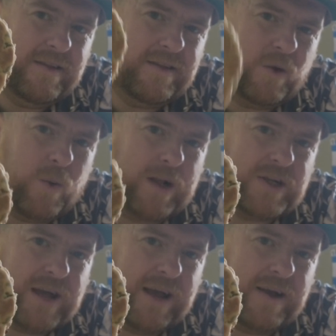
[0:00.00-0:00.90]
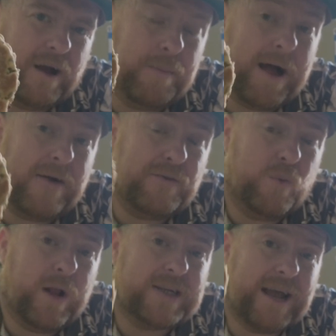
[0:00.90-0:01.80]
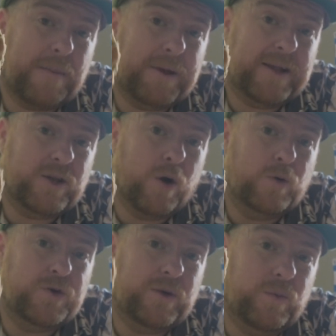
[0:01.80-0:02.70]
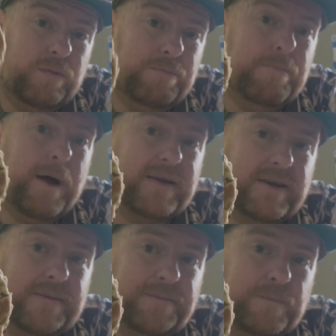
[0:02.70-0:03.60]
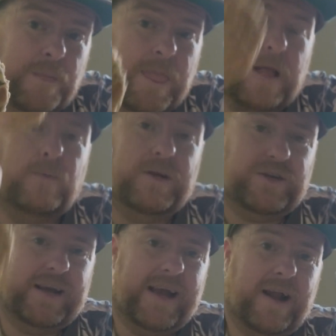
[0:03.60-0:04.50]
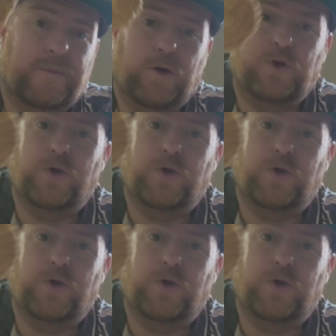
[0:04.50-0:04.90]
than a Welsh cake? Apart from a Welsh cake being toasted with butter, which again, I'm not